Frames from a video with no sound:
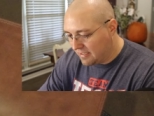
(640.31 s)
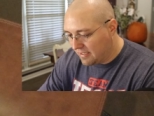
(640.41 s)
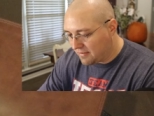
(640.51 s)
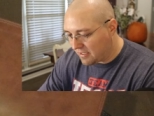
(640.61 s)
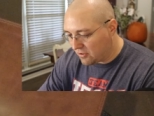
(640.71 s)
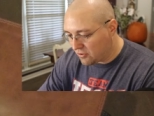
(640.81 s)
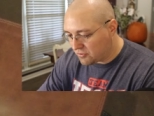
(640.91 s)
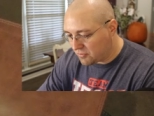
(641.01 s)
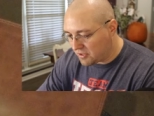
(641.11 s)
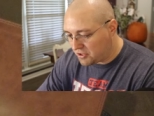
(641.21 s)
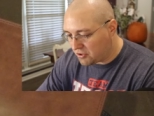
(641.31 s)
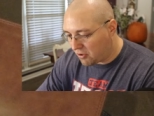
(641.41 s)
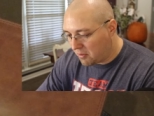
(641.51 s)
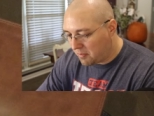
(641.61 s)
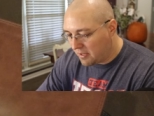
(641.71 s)
I think it looks really
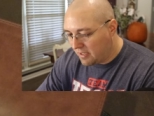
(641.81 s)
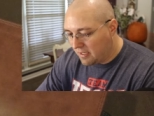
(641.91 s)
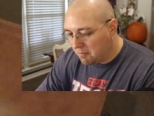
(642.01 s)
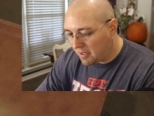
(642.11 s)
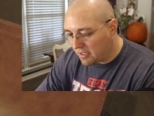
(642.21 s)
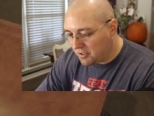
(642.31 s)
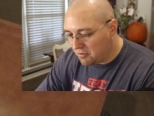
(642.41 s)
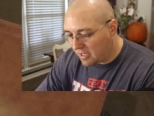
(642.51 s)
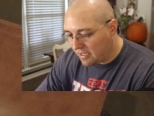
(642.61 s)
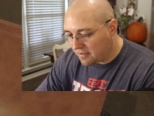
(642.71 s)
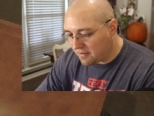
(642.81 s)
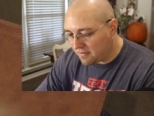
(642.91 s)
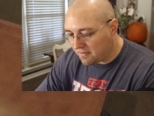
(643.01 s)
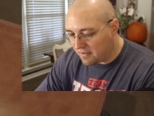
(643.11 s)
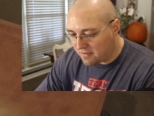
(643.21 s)
sharp, but I do
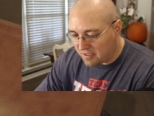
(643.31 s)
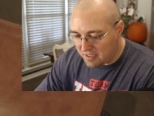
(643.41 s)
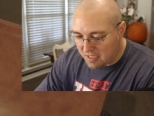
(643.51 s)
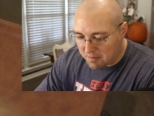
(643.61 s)
like that the